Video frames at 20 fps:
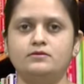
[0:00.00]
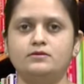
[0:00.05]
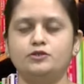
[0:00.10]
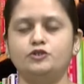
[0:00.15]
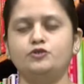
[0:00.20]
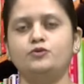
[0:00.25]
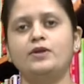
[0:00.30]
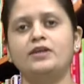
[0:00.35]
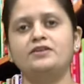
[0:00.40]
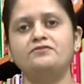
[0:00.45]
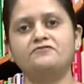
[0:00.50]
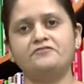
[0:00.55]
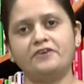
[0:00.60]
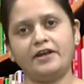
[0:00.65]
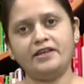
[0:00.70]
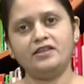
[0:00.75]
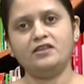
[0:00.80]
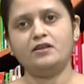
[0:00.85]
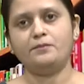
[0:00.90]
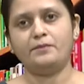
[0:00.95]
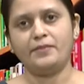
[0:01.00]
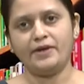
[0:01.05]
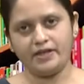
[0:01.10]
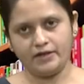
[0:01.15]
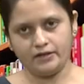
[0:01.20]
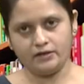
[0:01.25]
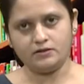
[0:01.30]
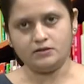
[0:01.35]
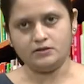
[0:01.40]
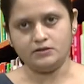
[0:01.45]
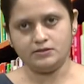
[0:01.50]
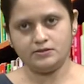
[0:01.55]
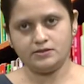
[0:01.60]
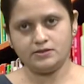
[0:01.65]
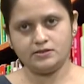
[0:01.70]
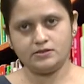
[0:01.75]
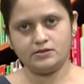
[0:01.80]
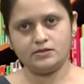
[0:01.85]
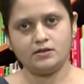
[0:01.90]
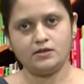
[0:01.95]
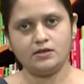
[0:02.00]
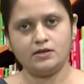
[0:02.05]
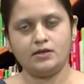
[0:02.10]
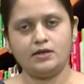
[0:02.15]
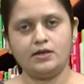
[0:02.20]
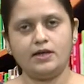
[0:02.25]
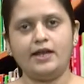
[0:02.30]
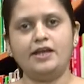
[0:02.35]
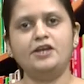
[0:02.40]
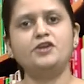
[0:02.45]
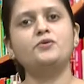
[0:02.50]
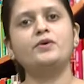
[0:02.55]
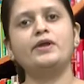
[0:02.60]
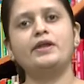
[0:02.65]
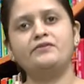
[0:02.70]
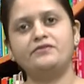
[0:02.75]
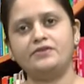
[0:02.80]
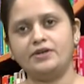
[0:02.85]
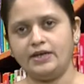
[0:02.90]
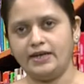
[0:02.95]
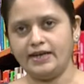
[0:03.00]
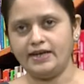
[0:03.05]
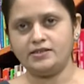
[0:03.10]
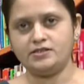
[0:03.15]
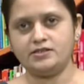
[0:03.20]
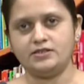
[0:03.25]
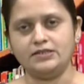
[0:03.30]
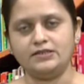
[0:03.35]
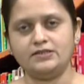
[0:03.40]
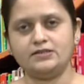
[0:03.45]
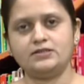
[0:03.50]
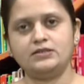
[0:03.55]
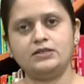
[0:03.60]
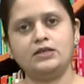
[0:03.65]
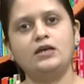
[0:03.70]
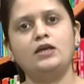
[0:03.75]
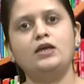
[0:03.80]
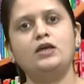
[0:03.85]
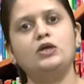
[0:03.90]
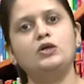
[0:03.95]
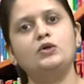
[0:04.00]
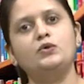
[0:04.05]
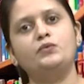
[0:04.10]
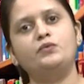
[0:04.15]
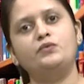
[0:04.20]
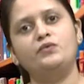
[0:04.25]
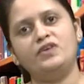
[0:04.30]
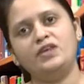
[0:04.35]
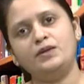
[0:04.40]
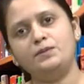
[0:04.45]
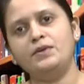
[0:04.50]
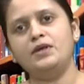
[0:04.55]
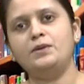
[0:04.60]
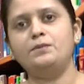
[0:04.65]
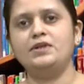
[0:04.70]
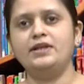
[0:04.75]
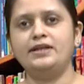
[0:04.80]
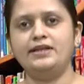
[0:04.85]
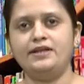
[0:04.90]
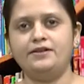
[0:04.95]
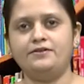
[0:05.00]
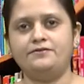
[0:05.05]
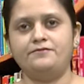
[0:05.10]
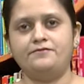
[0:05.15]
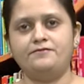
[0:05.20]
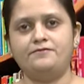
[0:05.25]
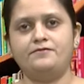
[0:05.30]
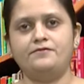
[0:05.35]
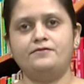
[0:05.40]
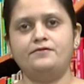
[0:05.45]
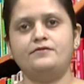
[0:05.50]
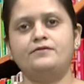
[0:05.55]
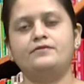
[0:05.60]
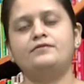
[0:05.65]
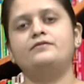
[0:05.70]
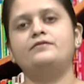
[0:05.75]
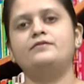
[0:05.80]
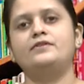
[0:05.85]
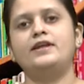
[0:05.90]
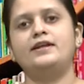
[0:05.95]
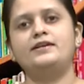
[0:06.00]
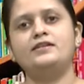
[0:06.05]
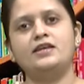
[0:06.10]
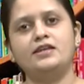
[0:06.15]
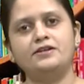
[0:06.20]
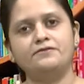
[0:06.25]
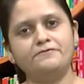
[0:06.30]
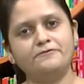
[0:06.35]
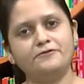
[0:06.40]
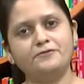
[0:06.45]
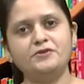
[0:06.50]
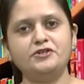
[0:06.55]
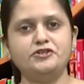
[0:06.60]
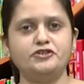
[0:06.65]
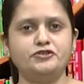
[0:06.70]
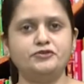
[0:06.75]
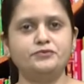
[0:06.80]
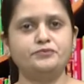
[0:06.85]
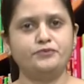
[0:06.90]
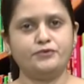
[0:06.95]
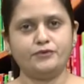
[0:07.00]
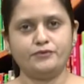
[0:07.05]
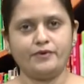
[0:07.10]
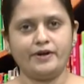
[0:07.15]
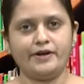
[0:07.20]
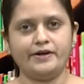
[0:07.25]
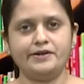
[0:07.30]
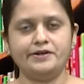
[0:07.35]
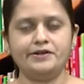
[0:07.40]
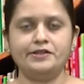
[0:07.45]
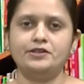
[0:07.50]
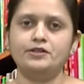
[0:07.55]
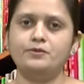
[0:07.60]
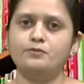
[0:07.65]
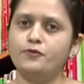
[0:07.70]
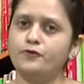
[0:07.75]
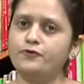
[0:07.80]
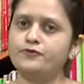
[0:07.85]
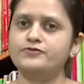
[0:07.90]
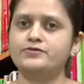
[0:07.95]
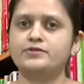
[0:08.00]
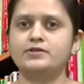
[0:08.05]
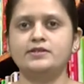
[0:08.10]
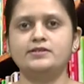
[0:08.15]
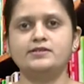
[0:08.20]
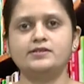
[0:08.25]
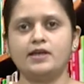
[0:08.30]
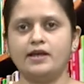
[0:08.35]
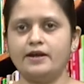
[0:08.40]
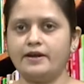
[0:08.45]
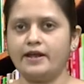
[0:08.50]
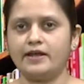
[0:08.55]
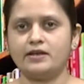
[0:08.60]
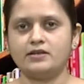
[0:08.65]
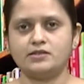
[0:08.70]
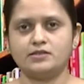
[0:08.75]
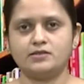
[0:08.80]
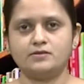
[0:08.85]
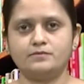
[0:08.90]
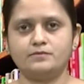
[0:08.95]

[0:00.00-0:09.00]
you can find the parallels and you can relate it, we may believe that the information provided in the books is correct.